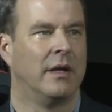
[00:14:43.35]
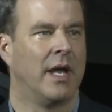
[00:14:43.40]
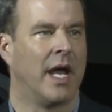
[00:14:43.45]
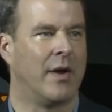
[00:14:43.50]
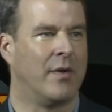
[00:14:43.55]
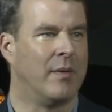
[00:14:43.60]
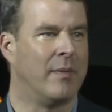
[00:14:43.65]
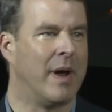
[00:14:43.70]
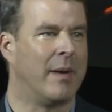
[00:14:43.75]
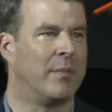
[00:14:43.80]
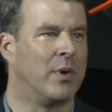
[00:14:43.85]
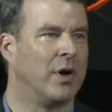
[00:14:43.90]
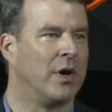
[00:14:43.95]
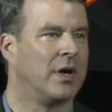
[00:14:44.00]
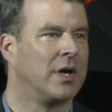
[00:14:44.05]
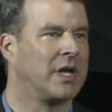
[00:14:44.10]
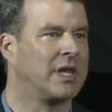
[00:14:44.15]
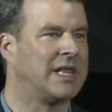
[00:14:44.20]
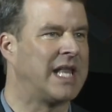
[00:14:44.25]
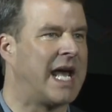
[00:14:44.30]
And
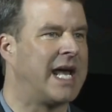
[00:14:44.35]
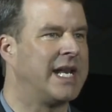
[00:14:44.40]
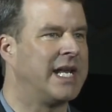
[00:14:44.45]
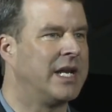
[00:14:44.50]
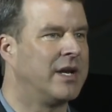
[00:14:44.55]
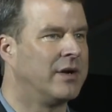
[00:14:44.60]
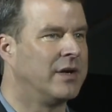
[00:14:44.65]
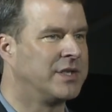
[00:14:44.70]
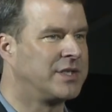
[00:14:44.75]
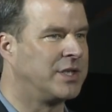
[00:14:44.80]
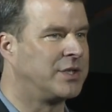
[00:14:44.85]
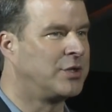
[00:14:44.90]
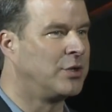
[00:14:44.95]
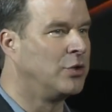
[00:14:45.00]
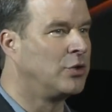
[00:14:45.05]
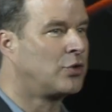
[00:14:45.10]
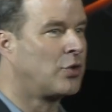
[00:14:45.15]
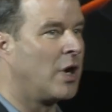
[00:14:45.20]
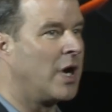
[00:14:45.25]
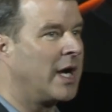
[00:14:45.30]
remember, Gladiator is a true
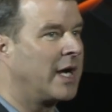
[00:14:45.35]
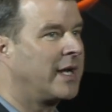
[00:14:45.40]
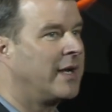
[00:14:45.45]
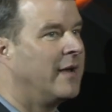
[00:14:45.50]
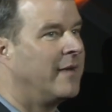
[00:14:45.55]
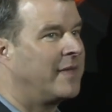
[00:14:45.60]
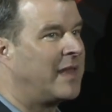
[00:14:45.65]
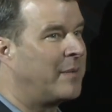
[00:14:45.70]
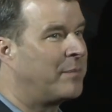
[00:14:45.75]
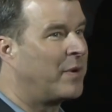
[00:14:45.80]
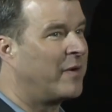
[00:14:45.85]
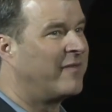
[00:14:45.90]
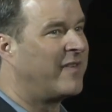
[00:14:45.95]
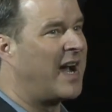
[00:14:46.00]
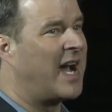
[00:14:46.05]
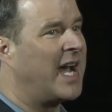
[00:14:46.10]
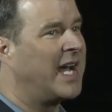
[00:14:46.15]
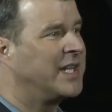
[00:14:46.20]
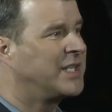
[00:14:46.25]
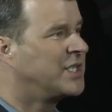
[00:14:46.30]
truck that
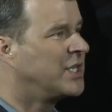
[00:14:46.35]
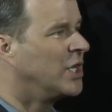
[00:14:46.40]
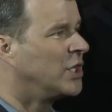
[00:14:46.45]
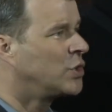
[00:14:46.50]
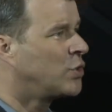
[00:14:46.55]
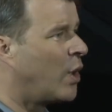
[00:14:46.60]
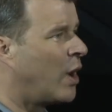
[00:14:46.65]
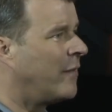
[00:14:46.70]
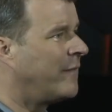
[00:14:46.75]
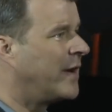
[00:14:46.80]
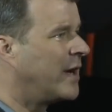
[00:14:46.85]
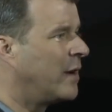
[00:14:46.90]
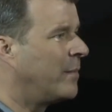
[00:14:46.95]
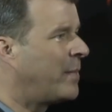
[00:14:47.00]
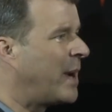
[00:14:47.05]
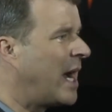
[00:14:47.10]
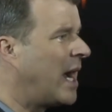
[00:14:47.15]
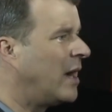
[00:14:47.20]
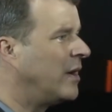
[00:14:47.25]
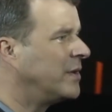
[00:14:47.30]
provides 1,200
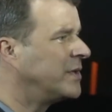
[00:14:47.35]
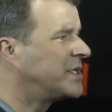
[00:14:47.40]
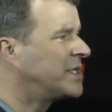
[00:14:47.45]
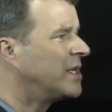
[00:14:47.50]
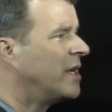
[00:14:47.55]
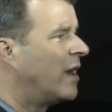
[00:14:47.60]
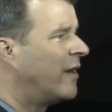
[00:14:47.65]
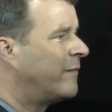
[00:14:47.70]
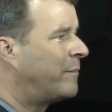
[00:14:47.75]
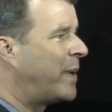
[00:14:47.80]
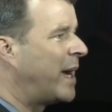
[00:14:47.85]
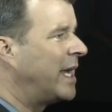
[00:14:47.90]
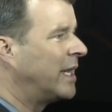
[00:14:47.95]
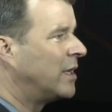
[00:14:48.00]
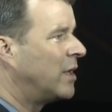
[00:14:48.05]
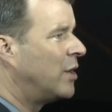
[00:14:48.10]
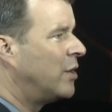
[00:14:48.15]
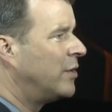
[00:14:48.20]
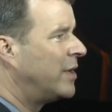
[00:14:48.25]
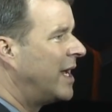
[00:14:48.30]
pounds of
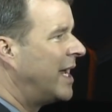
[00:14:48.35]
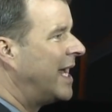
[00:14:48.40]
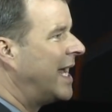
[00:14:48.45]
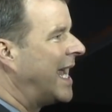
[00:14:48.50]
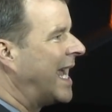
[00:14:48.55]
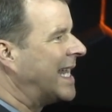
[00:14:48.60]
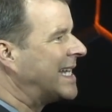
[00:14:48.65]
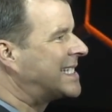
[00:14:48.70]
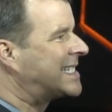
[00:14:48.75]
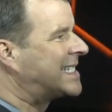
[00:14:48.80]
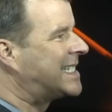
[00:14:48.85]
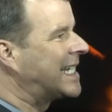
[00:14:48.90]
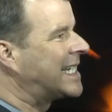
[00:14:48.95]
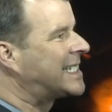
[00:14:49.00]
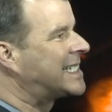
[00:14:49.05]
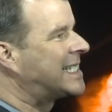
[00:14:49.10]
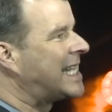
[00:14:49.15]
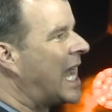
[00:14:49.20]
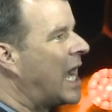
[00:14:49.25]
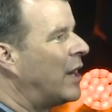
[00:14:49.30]
payload and
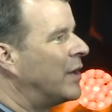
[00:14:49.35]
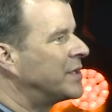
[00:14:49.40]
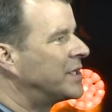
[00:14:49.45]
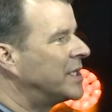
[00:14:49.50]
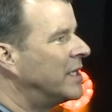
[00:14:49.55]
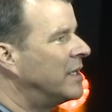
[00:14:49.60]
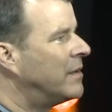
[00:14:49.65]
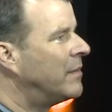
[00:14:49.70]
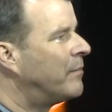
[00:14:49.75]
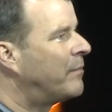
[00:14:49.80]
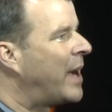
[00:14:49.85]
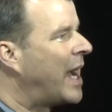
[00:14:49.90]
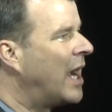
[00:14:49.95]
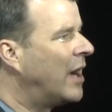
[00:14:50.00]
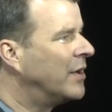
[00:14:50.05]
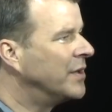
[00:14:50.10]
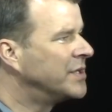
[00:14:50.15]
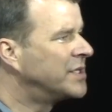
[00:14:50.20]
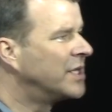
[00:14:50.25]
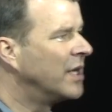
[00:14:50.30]
6,000
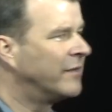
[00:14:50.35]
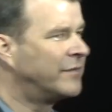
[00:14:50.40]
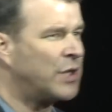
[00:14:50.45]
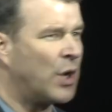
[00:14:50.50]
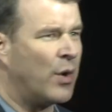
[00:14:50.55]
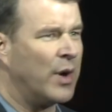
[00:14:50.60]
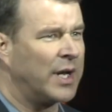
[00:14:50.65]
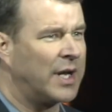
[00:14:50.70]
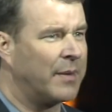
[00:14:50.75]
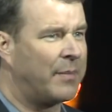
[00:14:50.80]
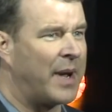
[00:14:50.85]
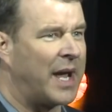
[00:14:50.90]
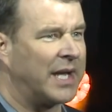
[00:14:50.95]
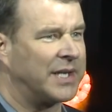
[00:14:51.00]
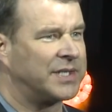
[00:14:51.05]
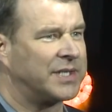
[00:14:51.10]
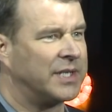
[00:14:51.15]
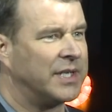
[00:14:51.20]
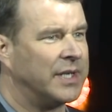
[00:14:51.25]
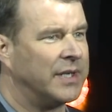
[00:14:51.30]
pounds of towing
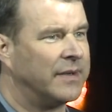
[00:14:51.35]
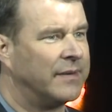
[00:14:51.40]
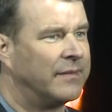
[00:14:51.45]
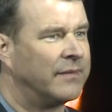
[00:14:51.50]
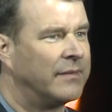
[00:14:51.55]
capacity.